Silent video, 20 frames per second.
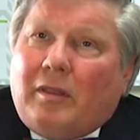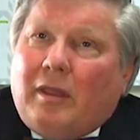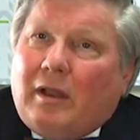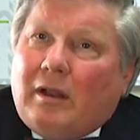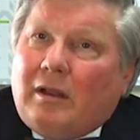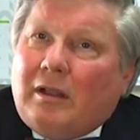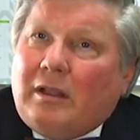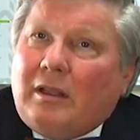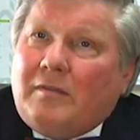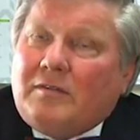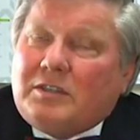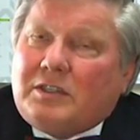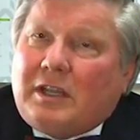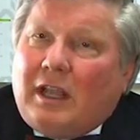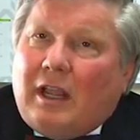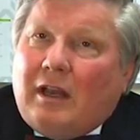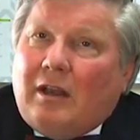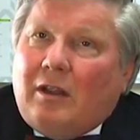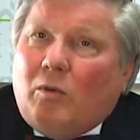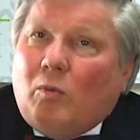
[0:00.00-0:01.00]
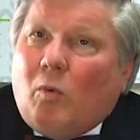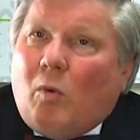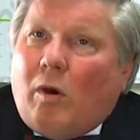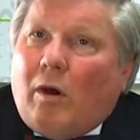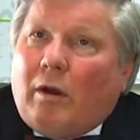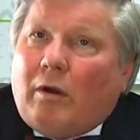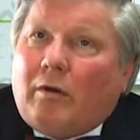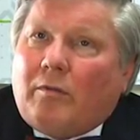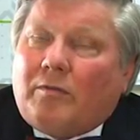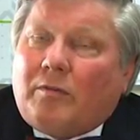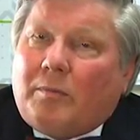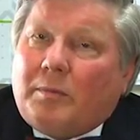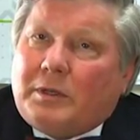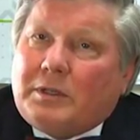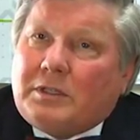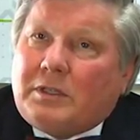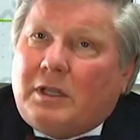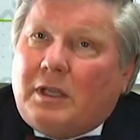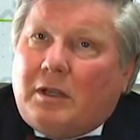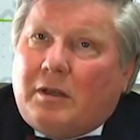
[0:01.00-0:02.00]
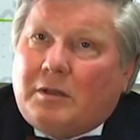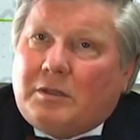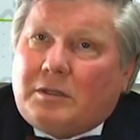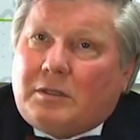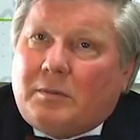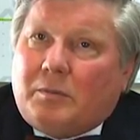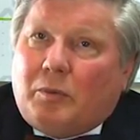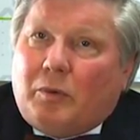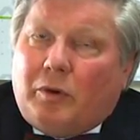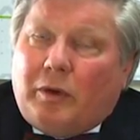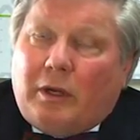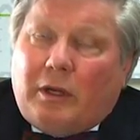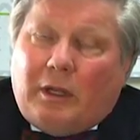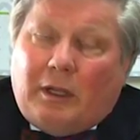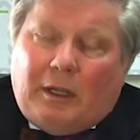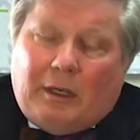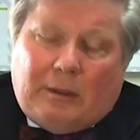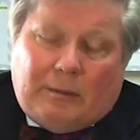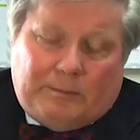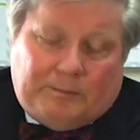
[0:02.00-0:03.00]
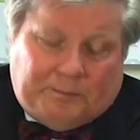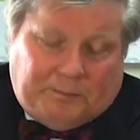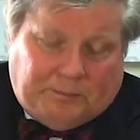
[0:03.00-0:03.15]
that leave standing water for mosquitoes to breed in.